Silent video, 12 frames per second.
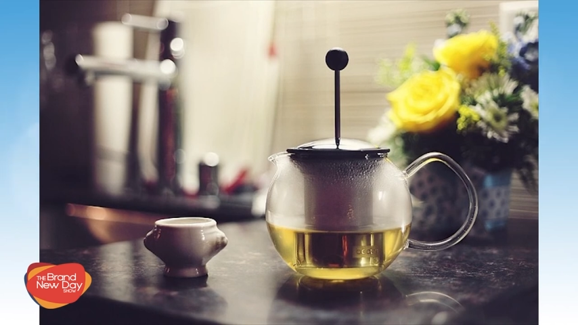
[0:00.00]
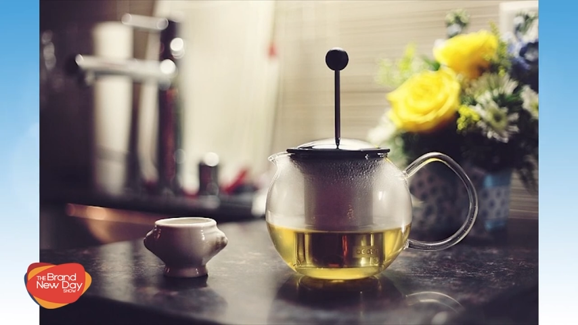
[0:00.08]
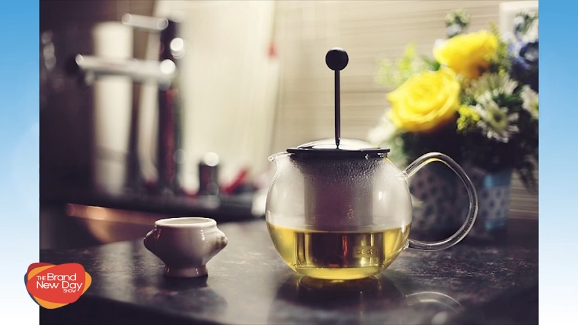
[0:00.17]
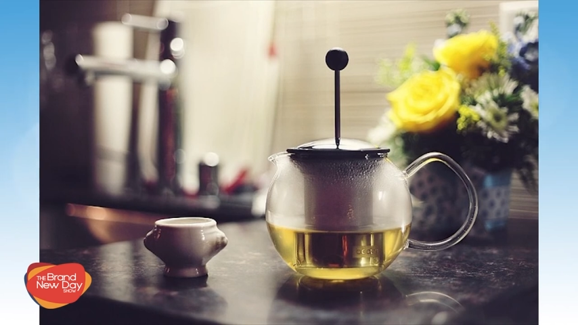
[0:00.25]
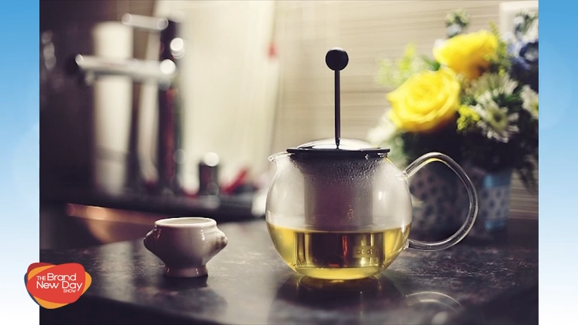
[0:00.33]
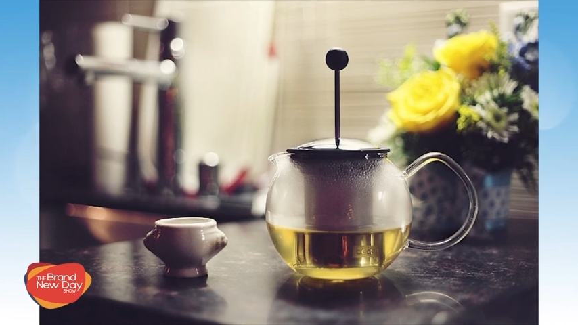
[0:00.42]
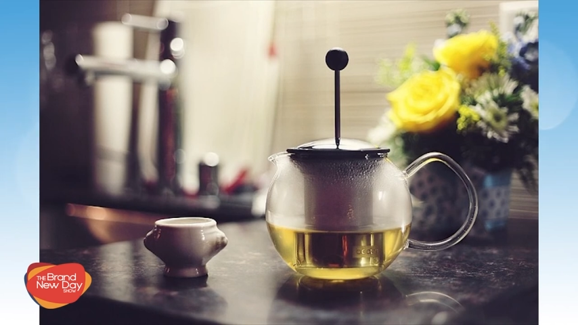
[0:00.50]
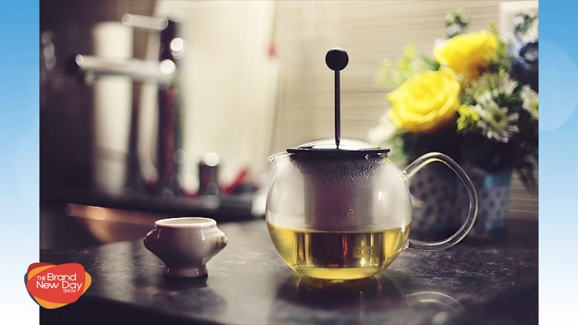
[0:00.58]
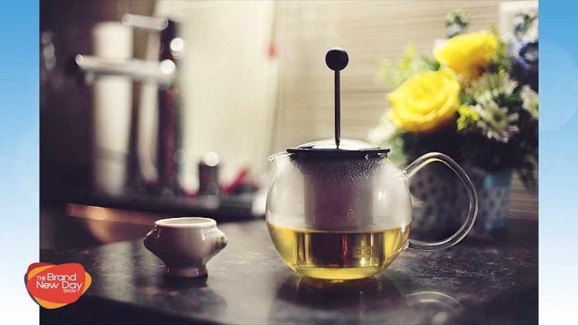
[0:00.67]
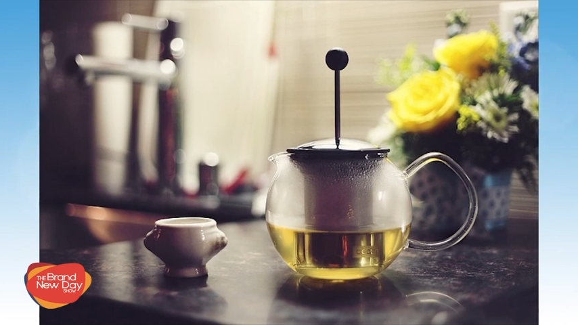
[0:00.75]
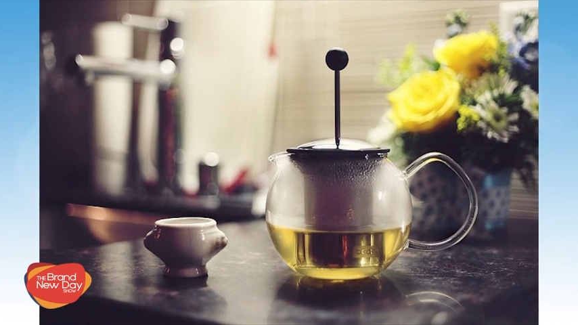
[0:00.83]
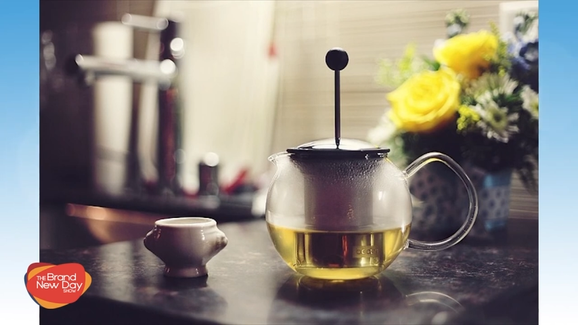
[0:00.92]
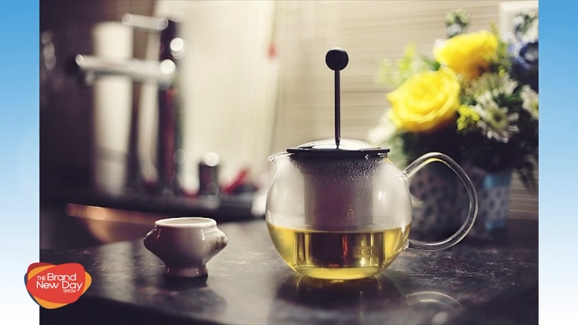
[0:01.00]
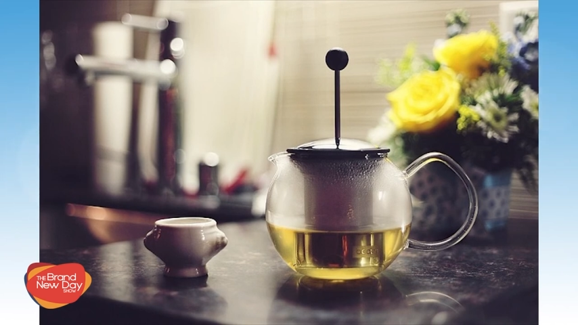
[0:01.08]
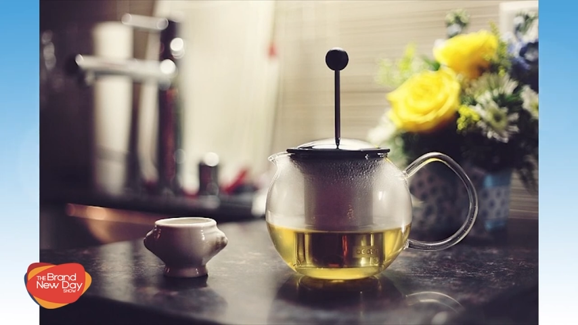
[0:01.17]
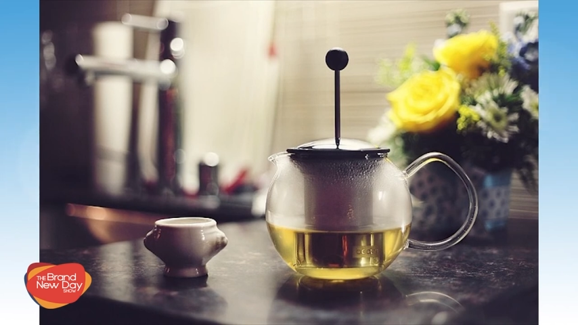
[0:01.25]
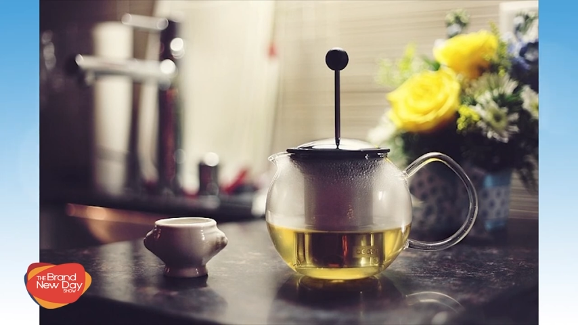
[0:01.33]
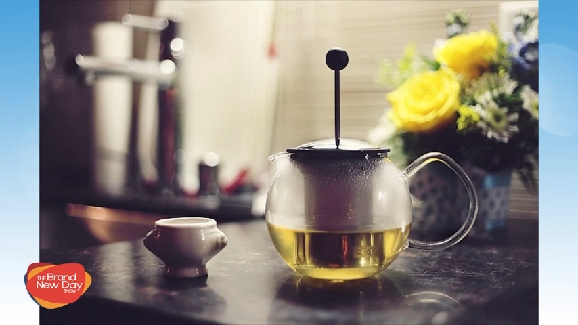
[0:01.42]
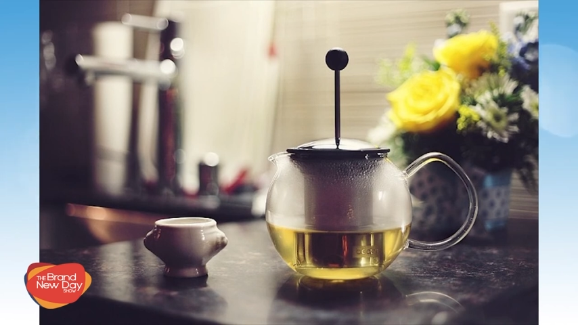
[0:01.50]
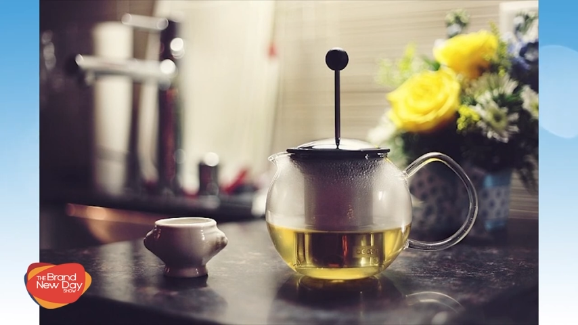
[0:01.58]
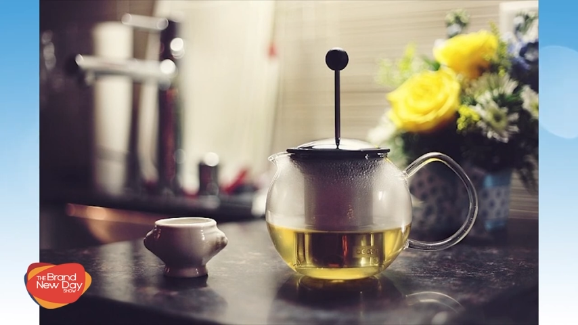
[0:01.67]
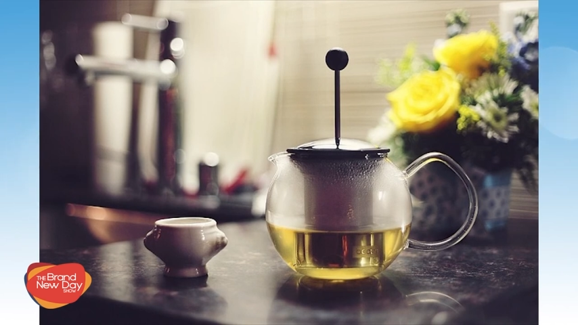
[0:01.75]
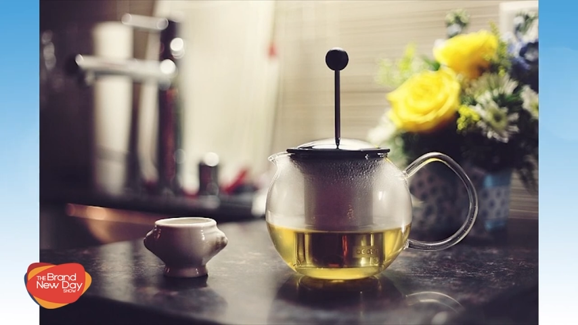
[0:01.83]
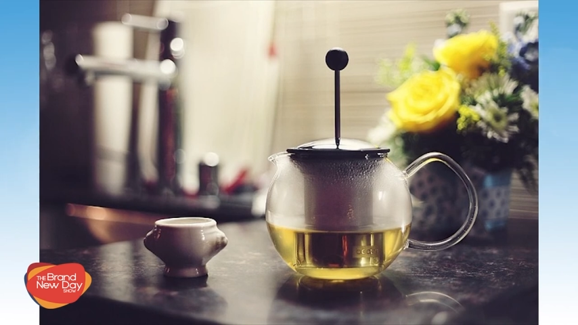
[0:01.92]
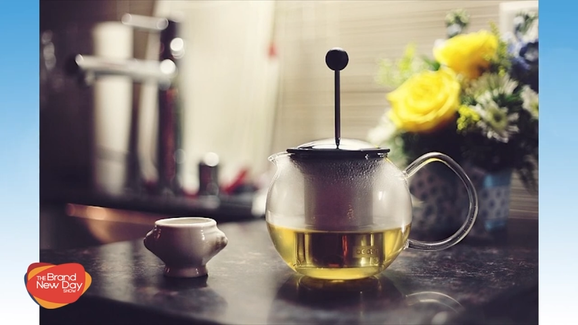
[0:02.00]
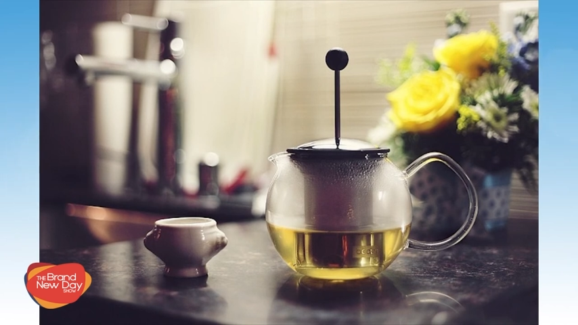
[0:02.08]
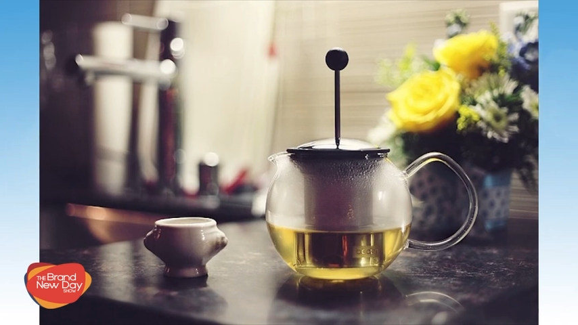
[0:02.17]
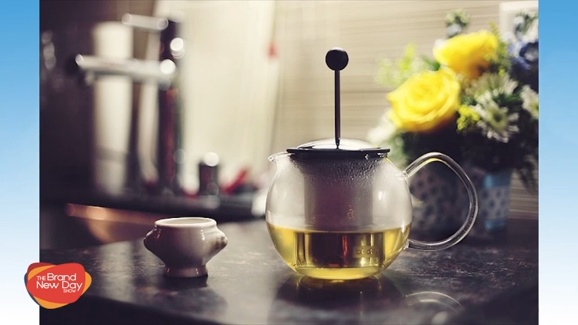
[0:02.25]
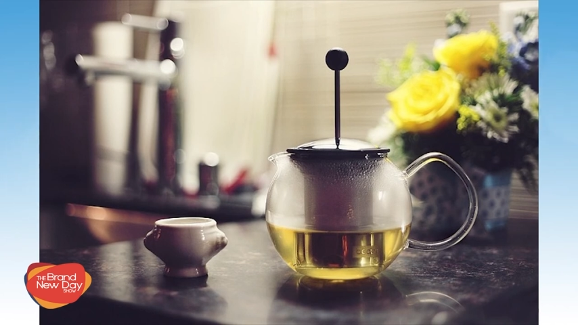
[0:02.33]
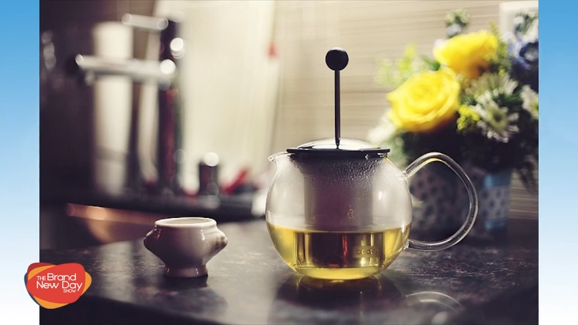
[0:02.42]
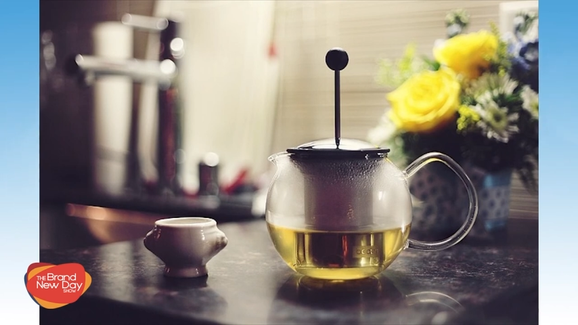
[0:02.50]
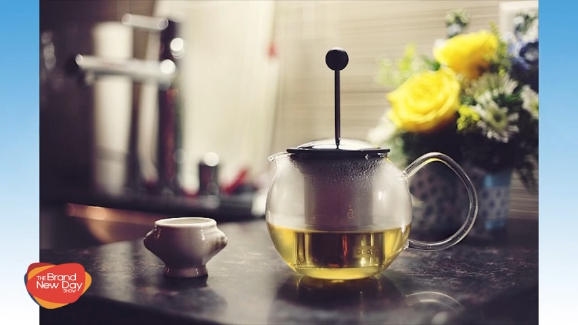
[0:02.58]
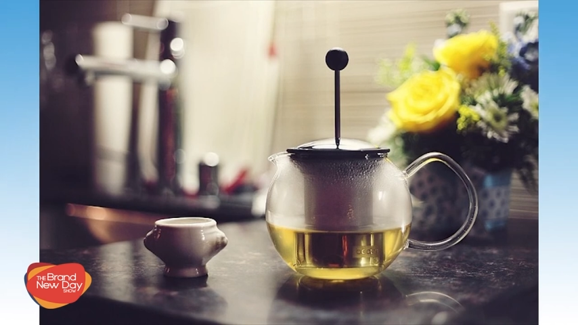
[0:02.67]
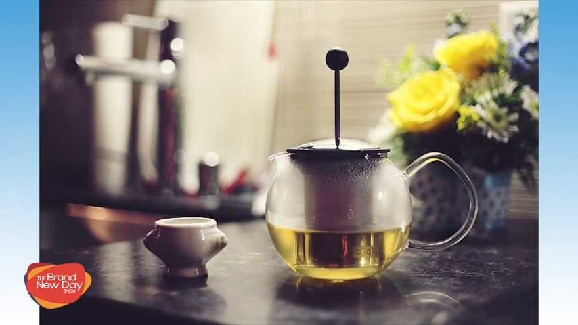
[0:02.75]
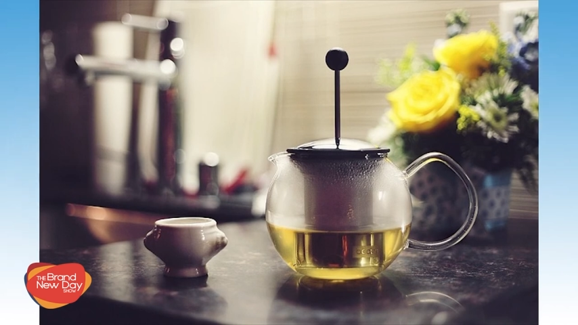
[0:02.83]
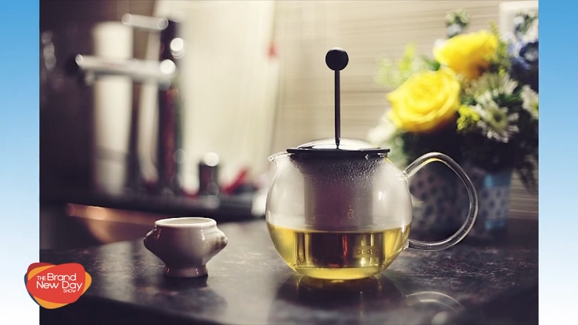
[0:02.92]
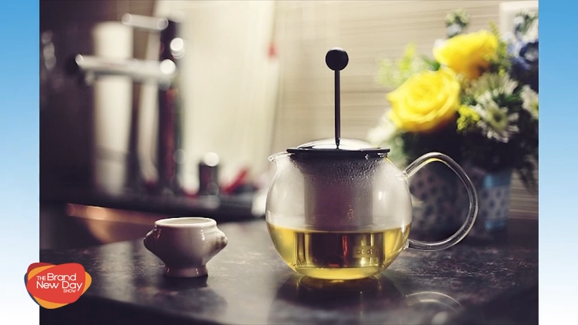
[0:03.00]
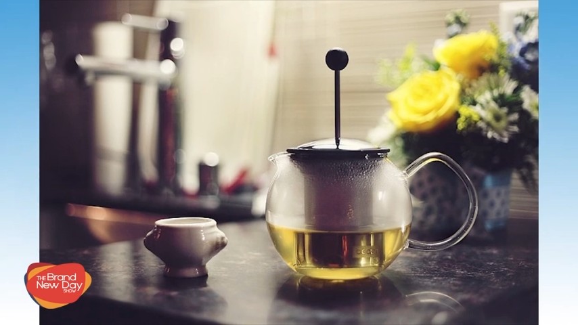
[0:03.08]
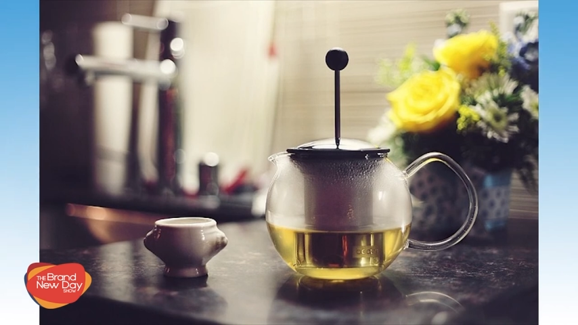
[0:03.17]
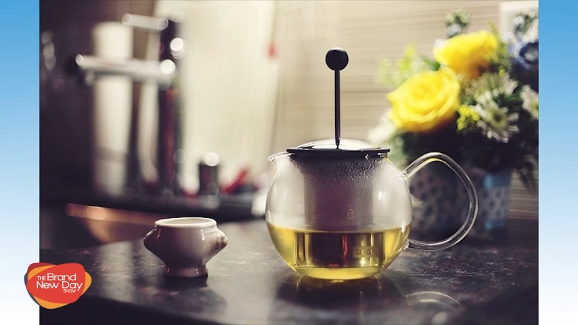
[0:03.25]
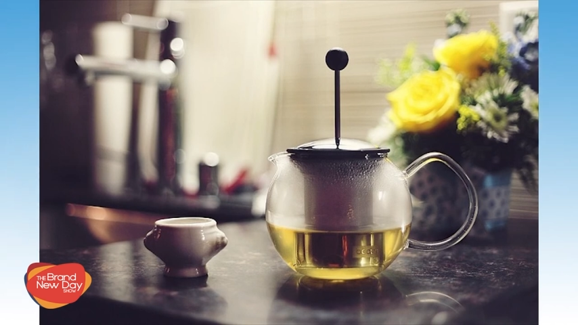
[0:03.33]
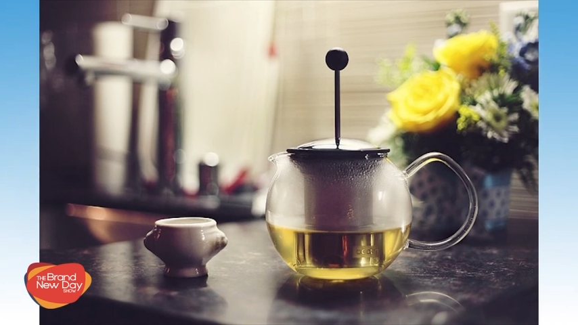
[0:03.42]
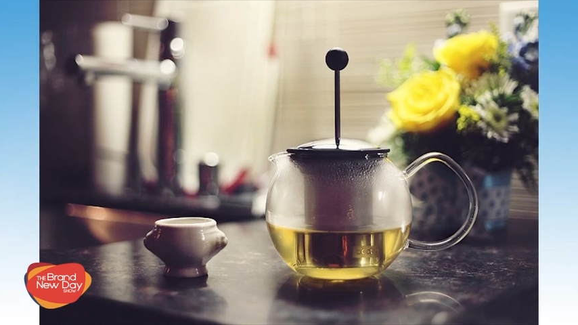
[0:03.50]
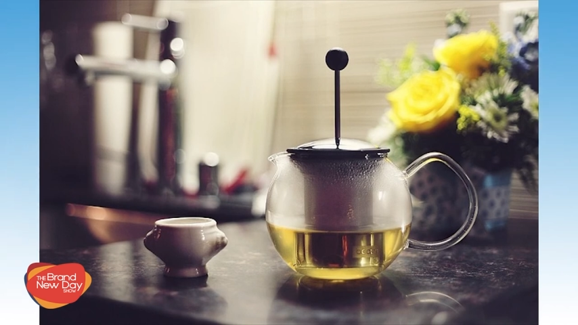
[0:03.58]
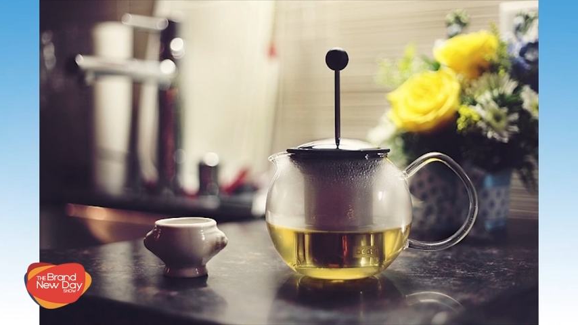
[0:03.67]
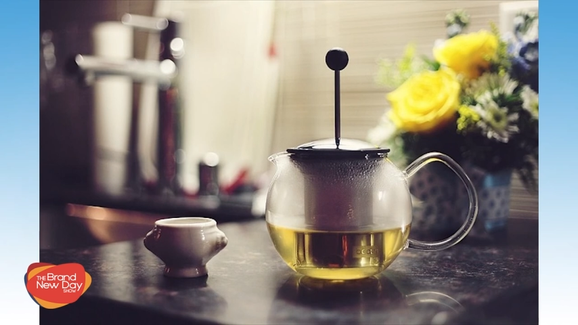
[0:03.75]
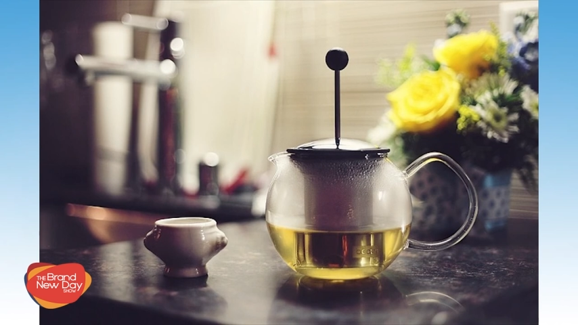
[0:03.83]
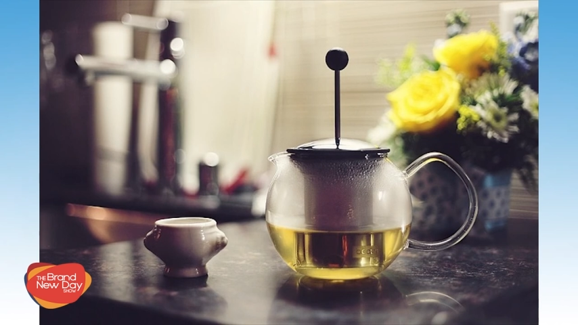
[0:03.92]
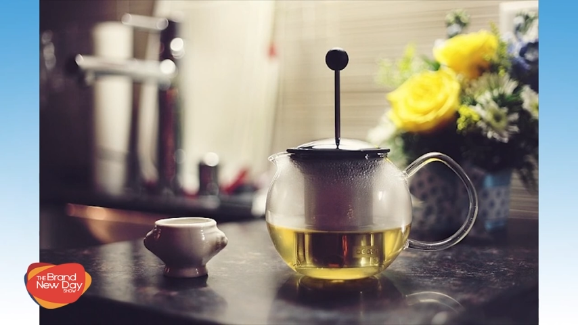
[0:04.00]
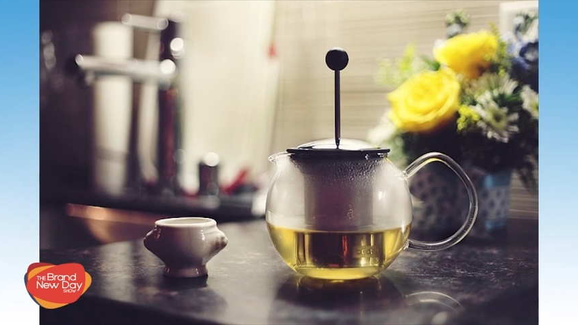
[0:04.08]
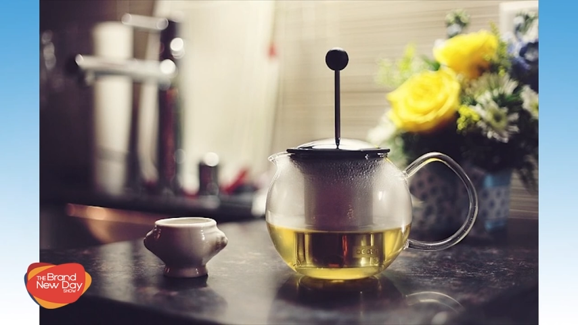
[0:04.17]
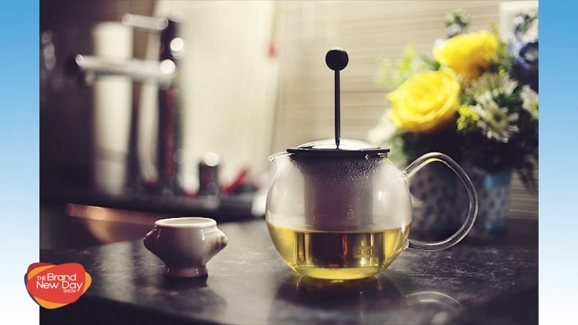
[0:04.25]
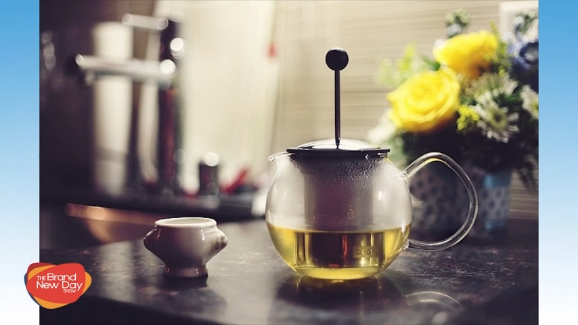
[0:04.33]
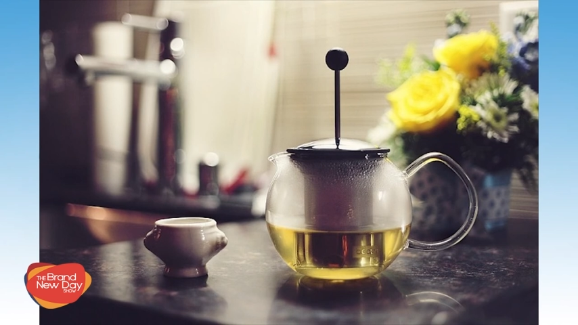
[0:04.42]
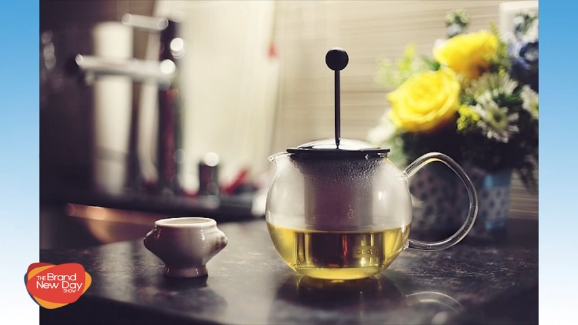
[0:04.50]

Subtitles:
No face is visible, so there are no lips to read.